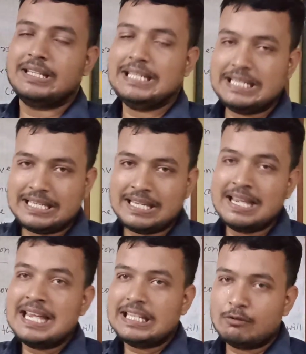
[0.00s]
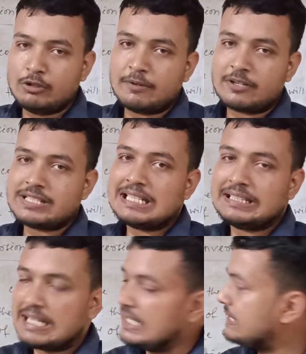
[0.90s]
E universal
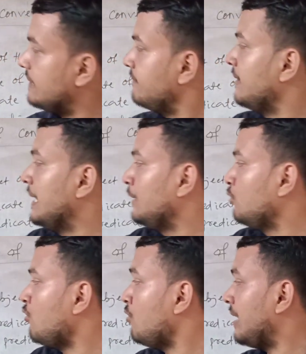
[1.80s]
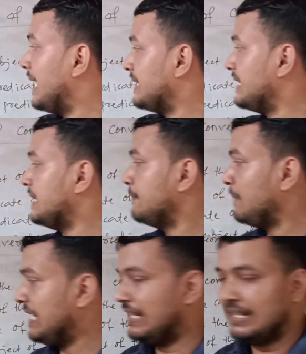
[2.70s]
negative, no S is
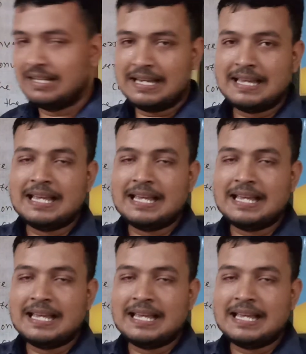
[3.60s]
P.